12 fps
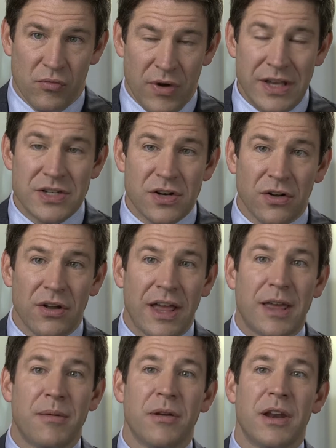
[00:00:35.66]
Regional
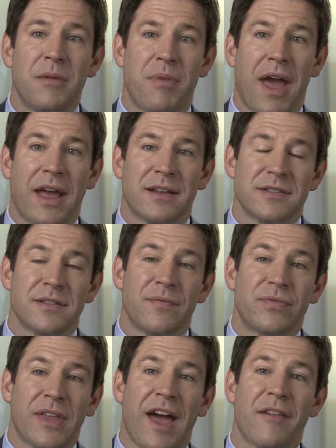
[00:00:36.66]
and community banks
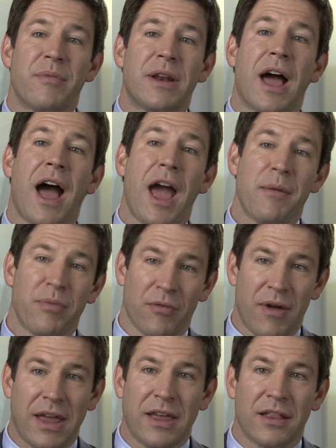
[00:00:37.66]
have been
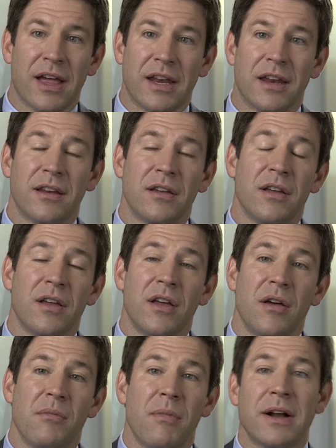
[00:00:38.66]
hyper-regulated,
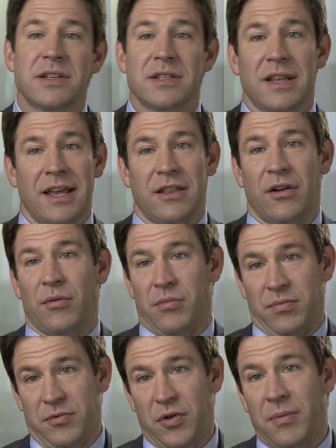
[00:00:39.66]
much like their
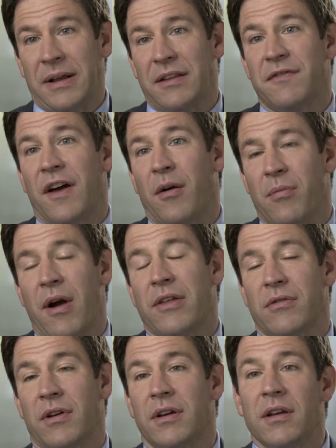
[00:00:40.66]
too-big-to-fail
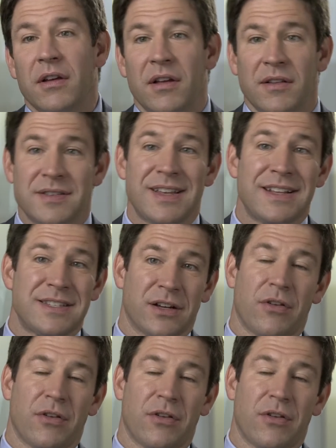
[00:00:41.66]
brethren, since the